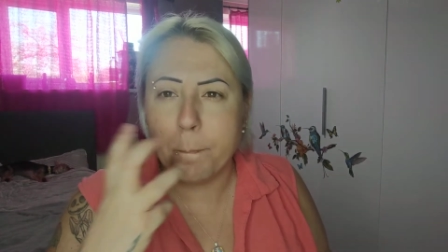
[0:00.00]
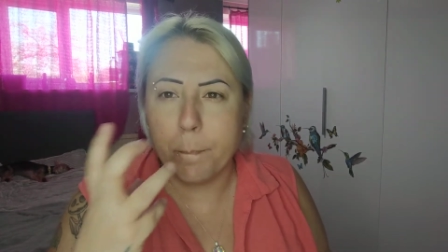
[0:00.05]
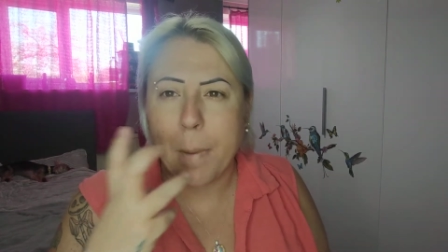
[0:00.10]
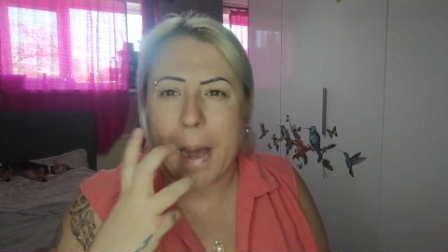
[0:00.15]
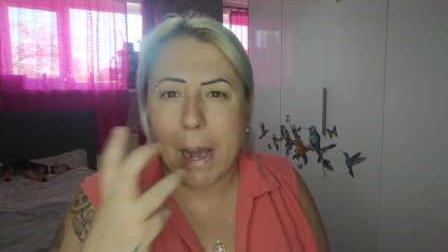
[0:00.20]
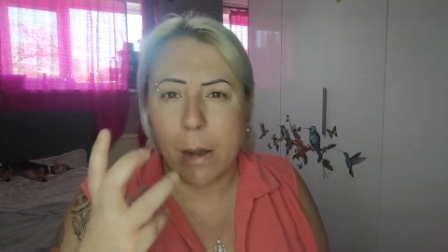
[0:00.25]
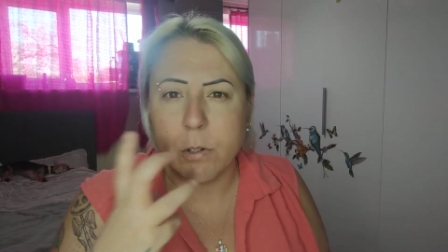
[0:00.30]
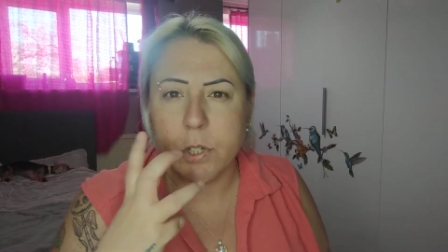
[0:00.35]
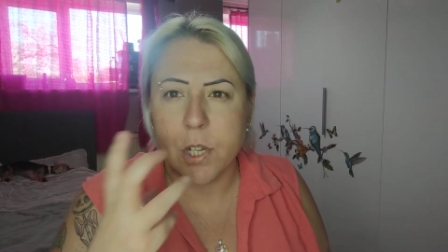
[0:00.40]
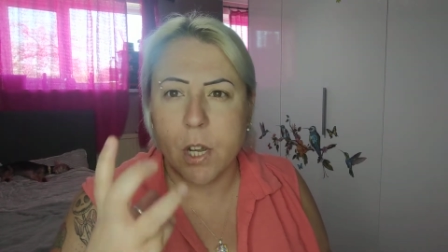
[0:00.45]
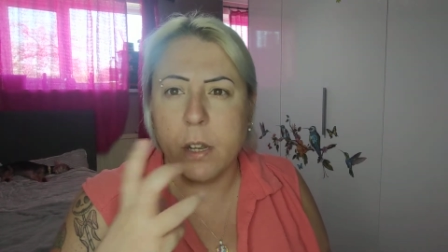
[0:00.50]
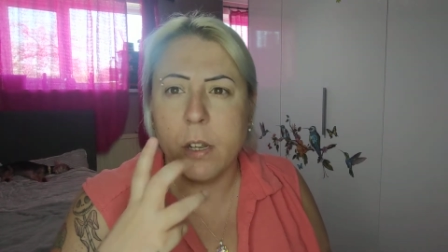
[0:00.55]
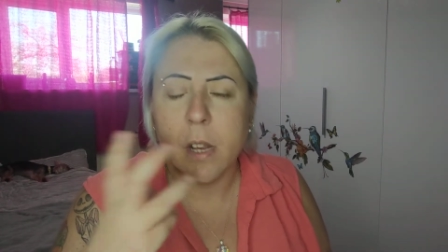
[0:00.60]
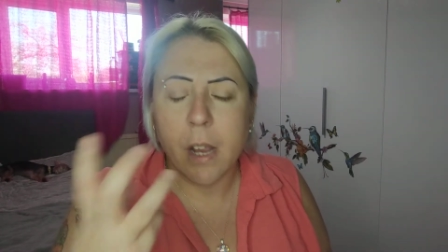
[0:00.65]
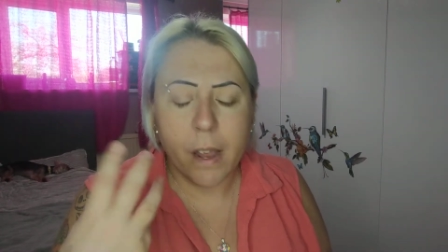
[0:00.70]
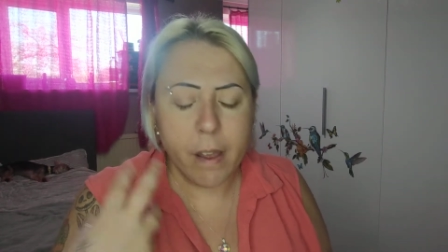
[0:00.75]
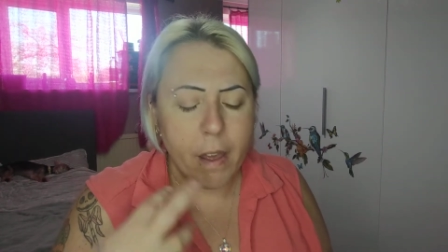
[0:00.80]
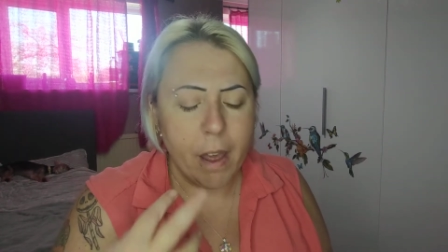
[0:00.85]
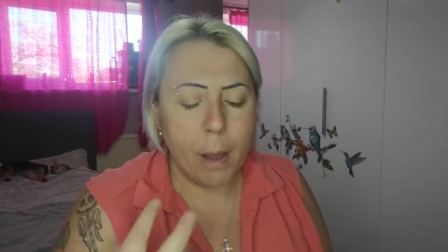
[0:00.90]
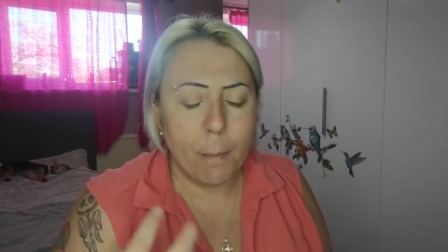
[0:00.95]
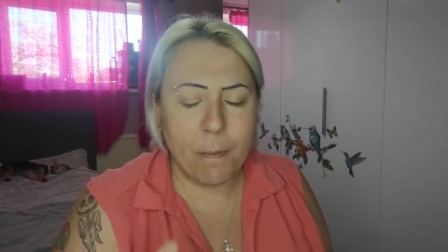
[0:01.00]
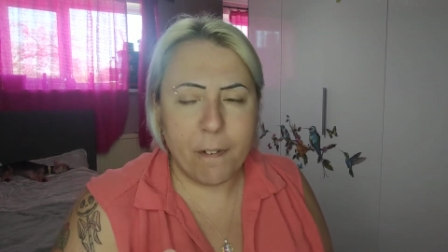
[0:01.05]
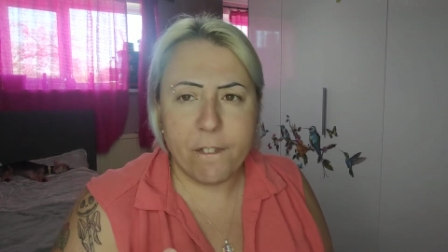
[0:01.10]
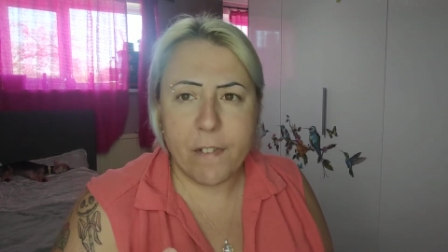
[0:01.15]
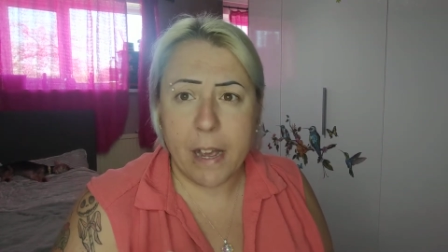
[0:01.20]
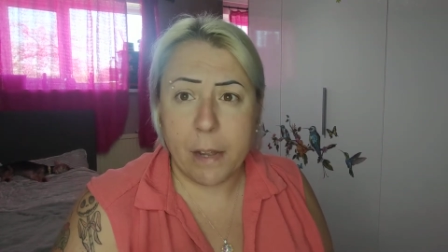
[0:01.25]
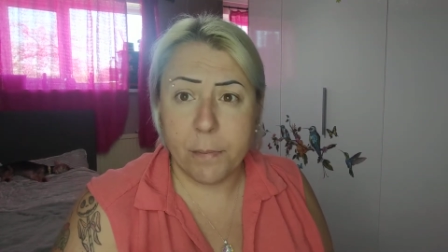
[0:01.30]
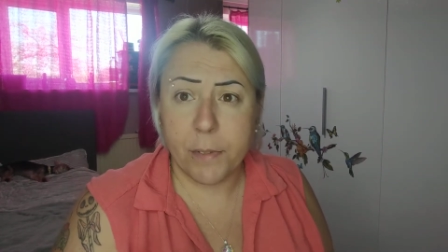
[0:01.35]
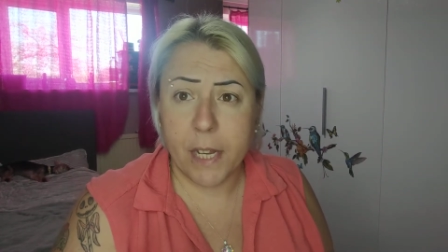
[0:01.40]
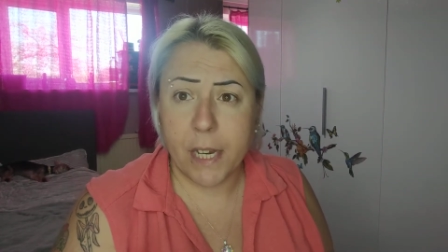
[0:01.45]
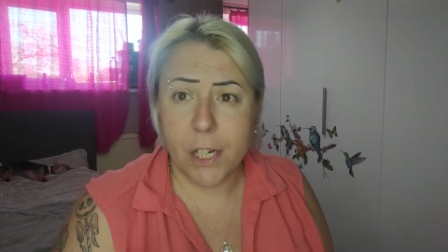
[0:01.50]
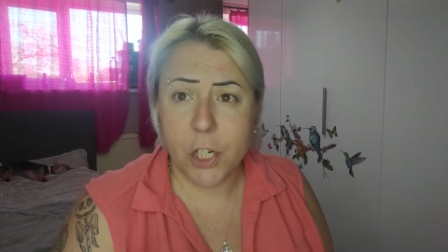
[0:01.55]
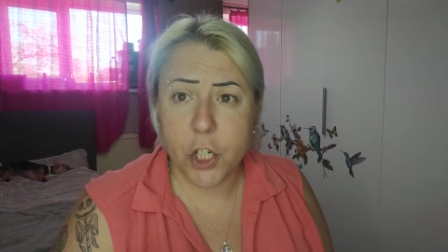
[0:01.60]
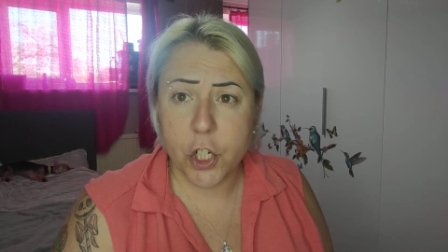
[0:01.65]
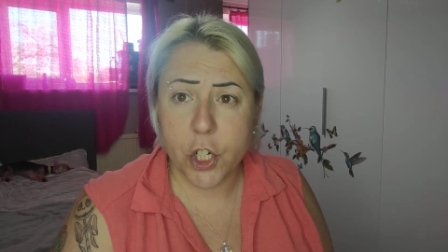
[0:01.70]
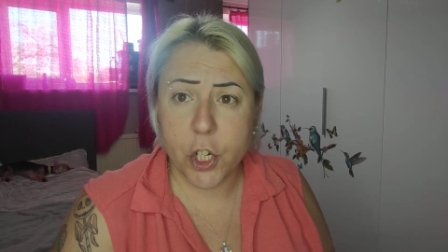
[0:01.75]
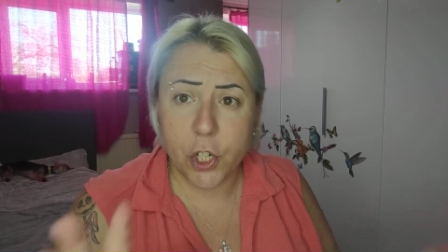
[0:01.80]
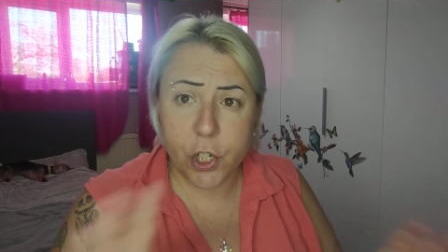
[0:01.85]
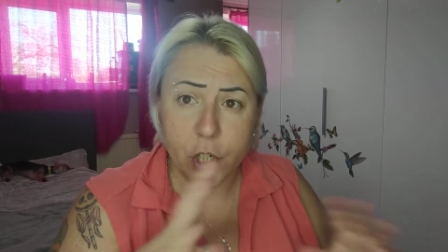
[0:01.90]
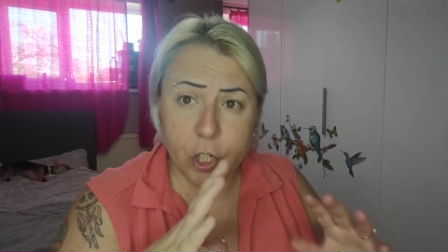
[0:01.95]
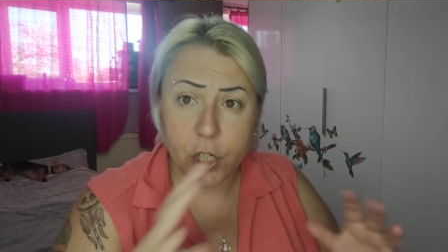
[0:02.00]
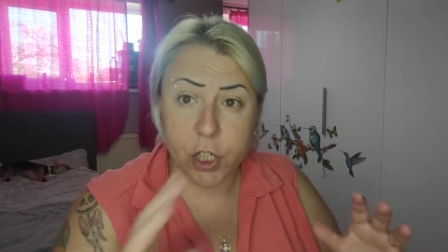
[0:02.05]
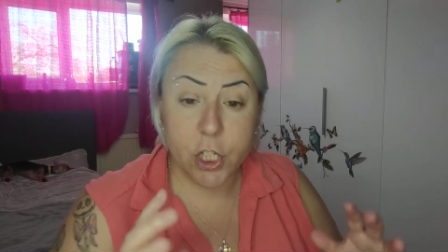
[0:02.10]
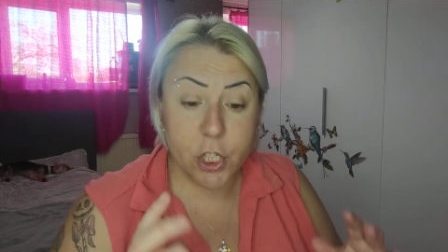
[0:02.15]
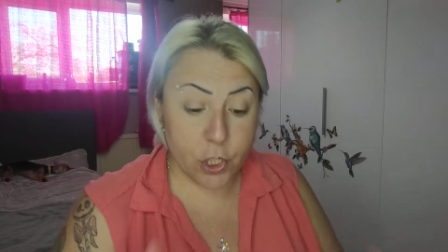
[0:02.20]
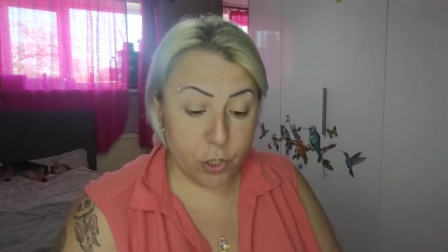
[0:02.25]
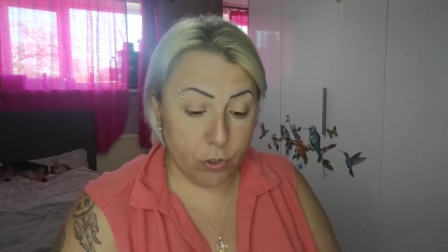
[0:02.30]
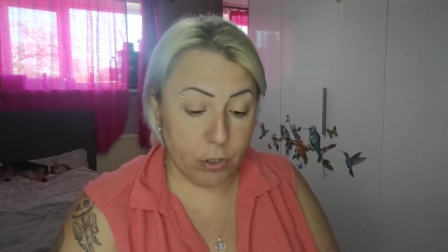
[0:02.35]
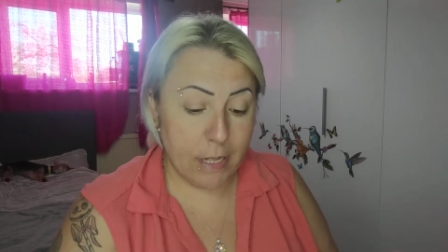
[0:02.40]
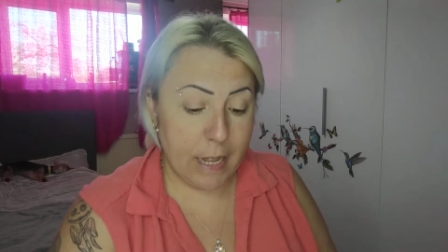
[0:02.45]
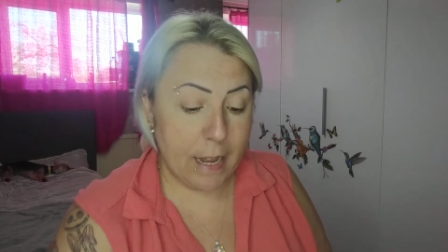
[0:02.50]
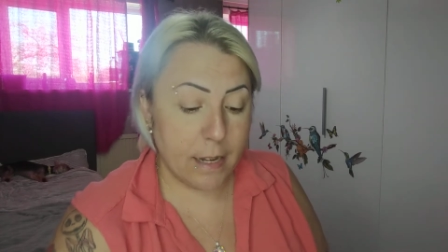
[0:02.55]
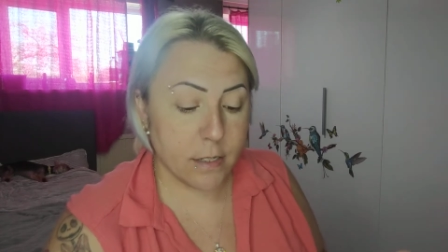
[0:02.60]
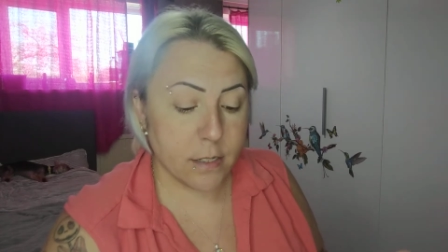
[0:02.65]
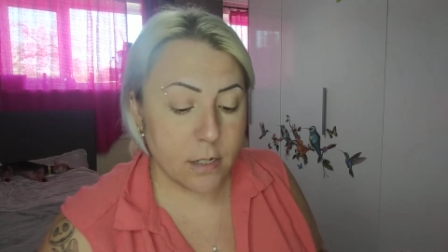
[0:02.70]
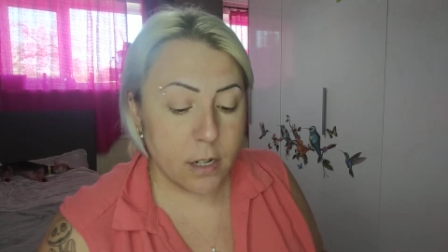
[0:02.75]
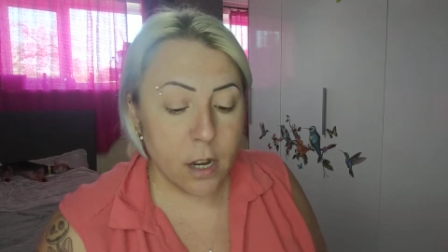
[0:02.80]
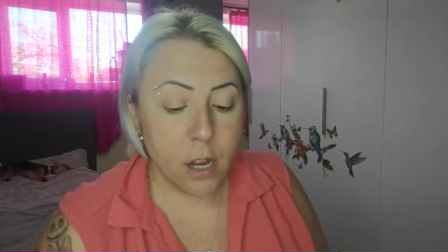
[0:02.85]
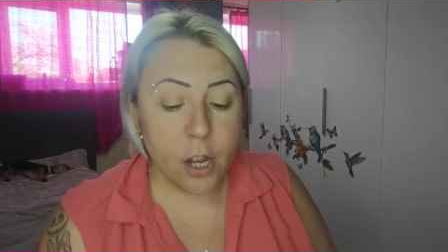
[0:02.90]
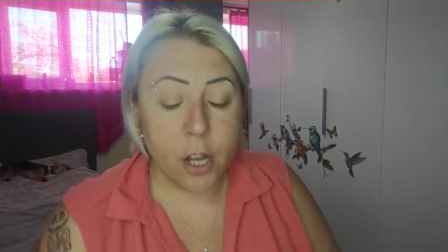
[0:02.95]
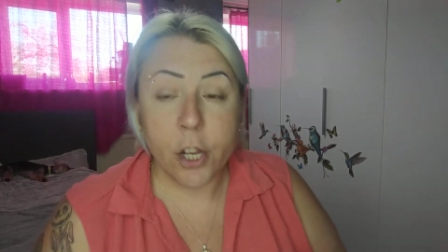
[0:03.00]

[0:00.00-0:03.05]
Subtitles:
powder and my foundation till last.